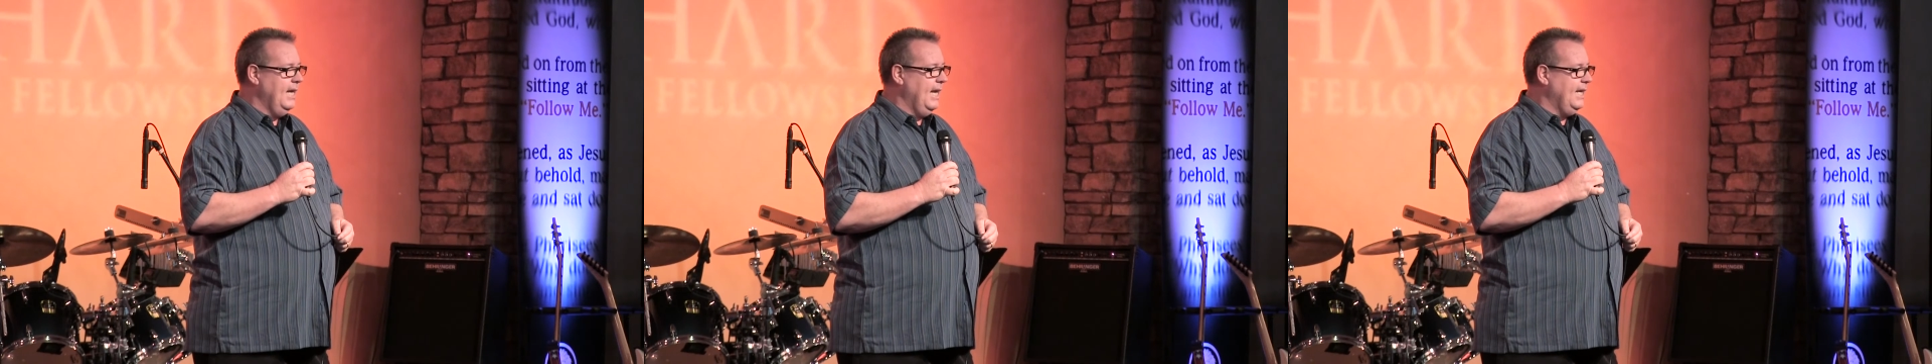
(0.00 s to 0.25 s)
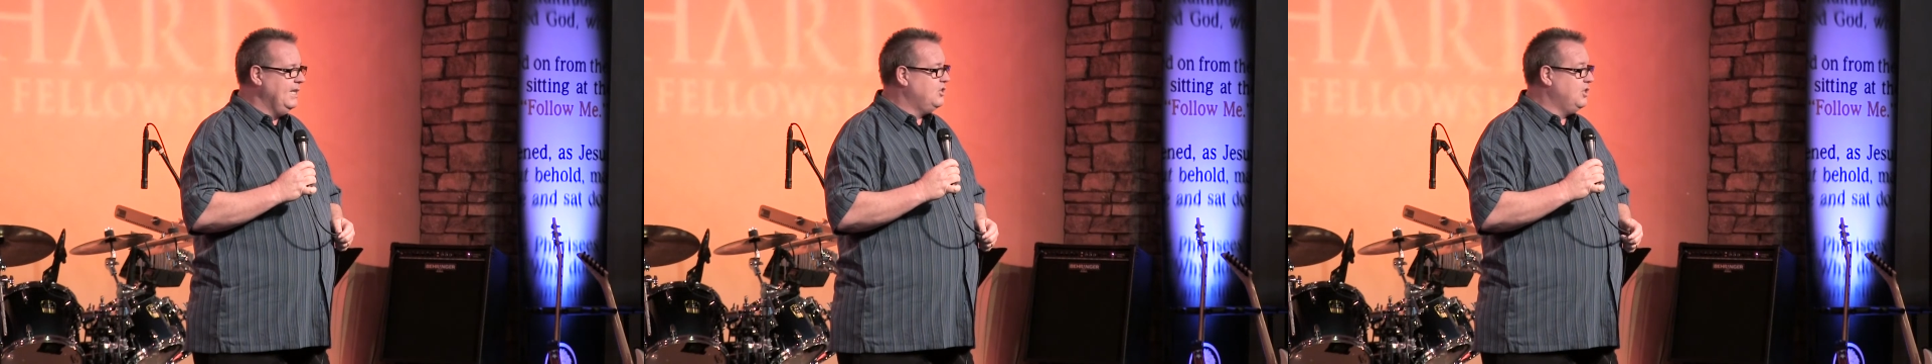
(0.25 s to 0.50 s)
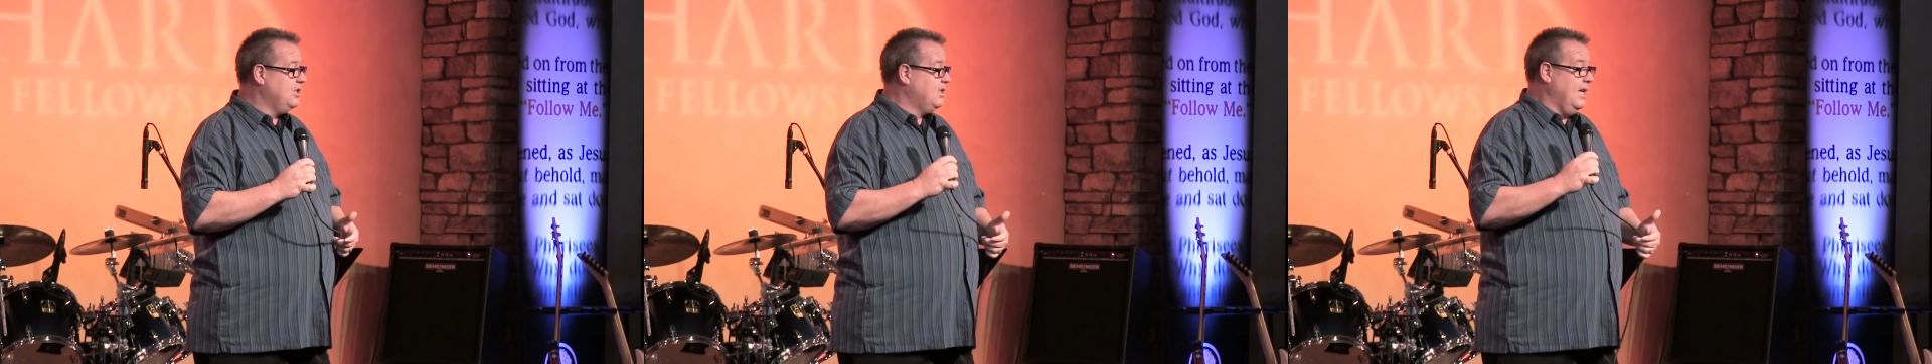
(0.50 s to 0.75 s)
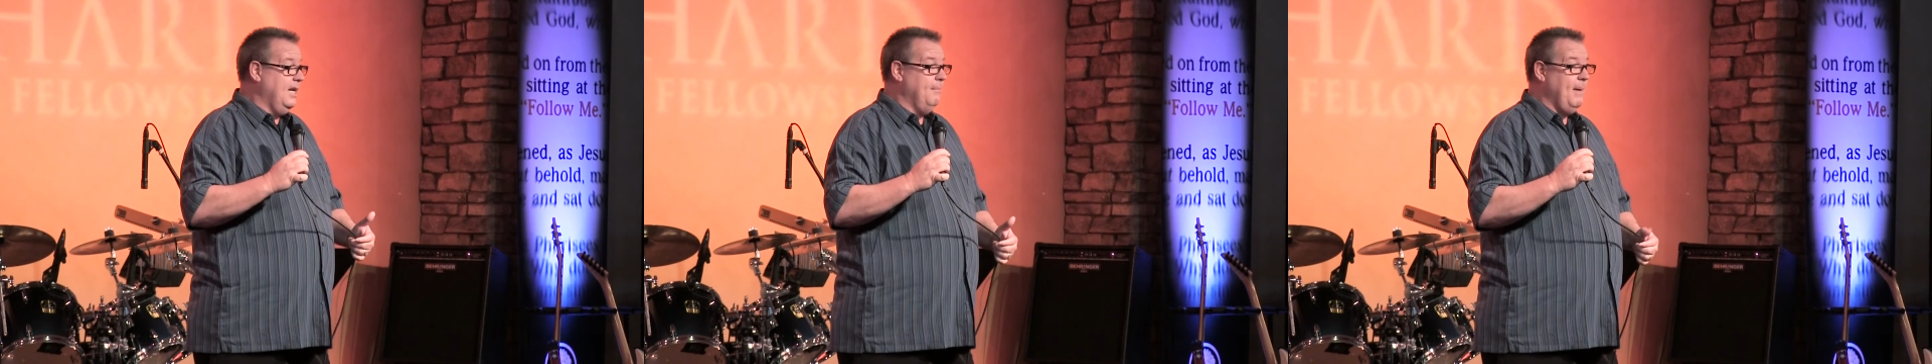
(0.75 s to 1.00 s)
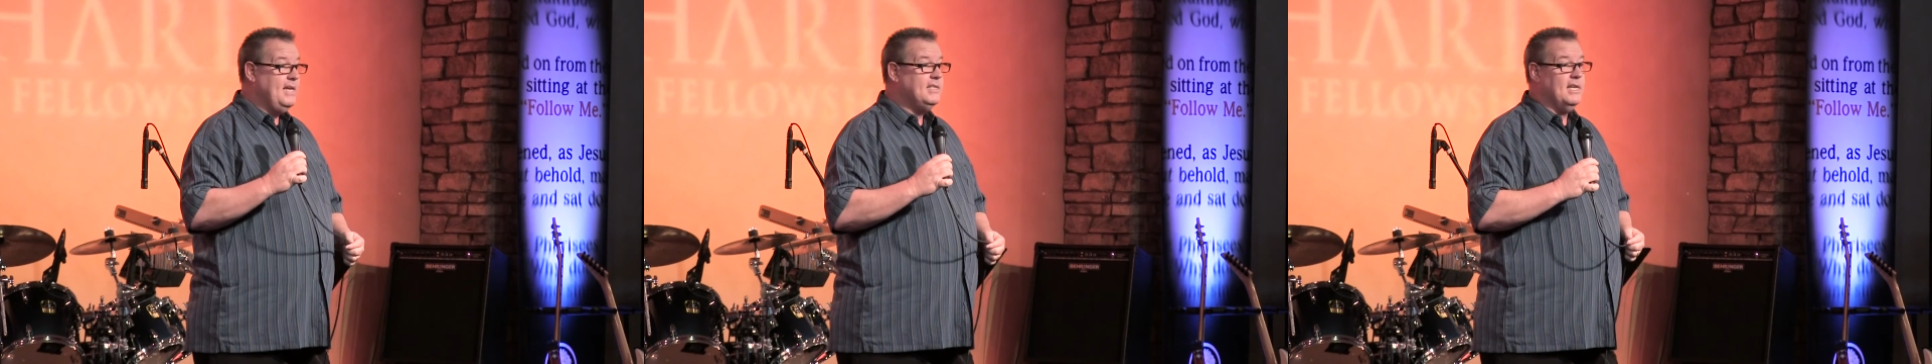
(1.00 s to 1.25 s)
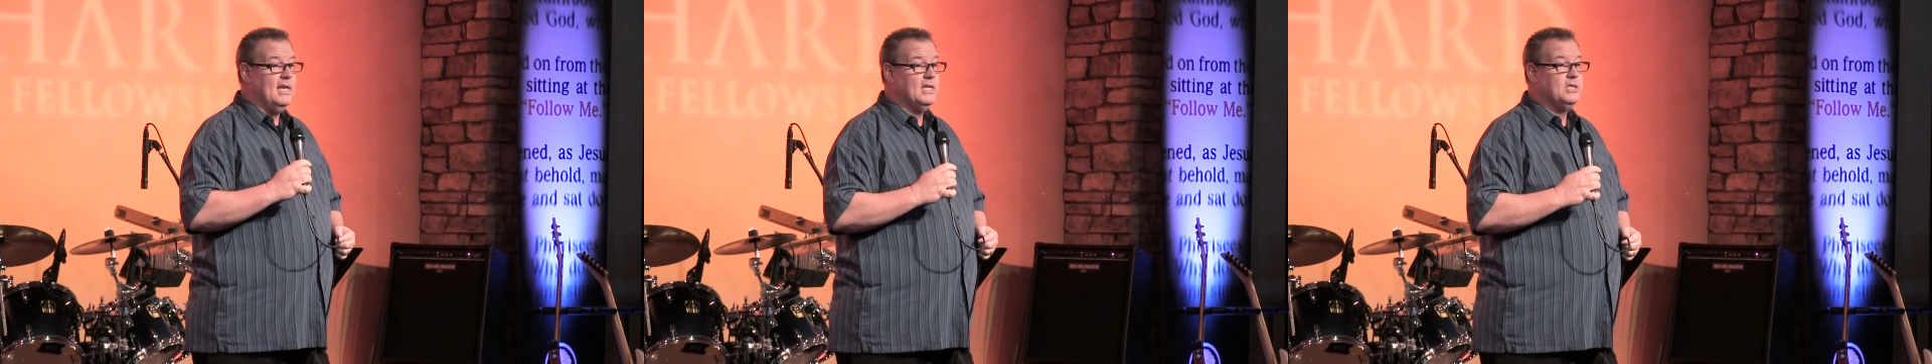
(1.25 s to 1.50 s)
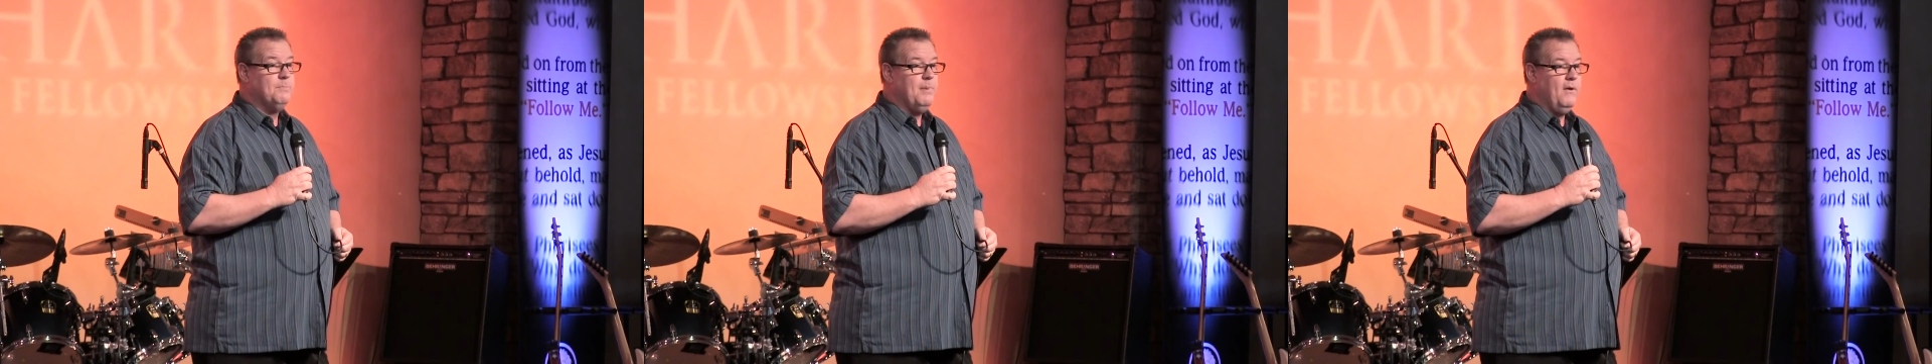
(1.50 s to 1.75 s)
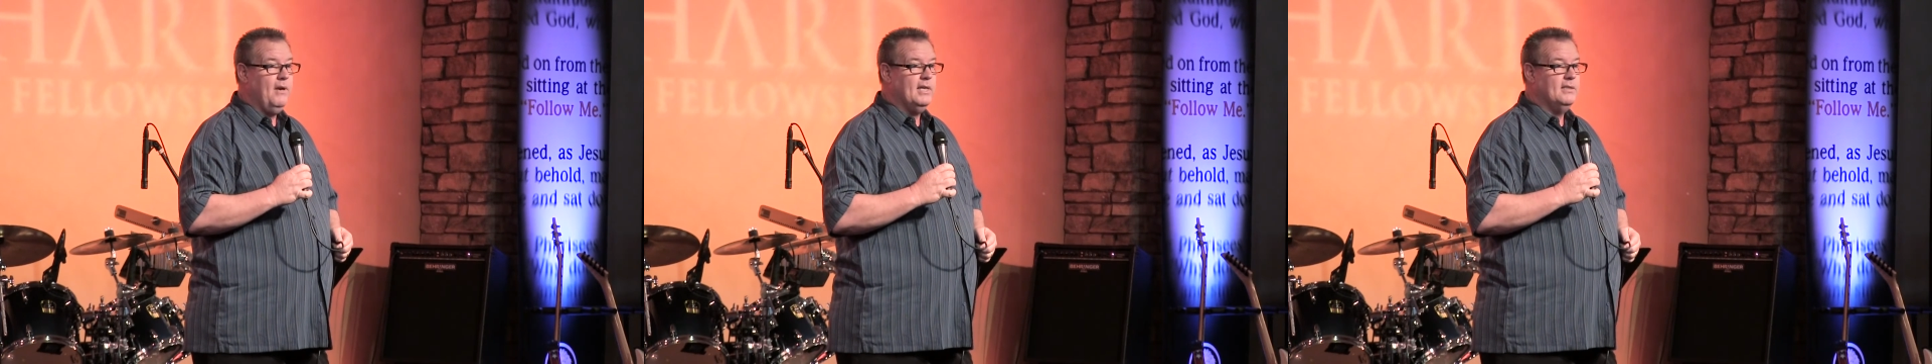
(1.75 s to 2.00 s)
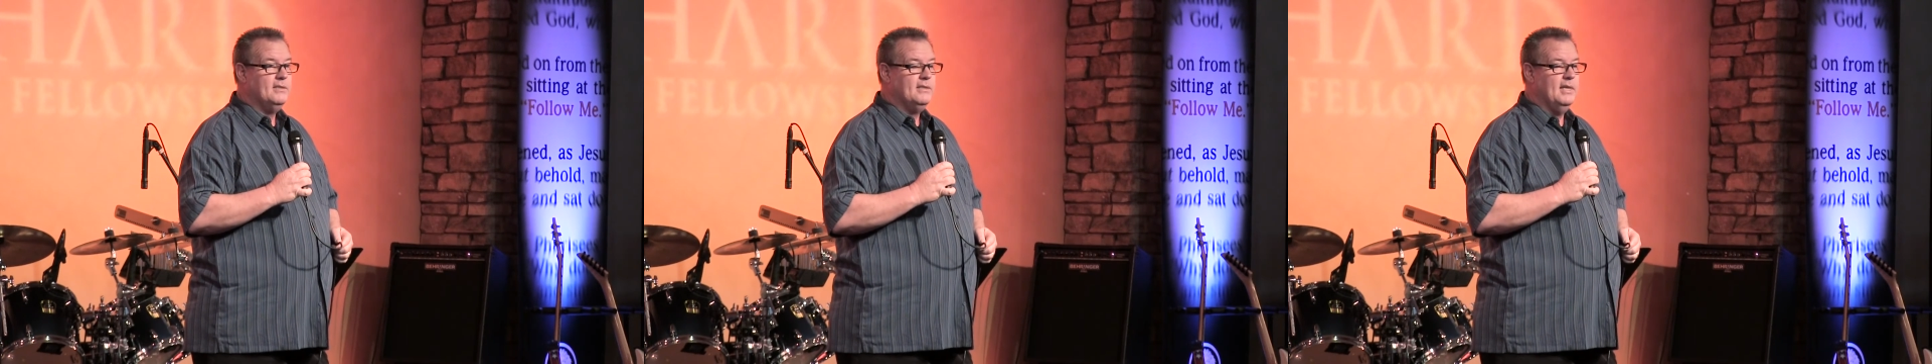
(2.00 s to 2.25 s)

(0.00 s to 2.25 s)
And it's just an amazing experience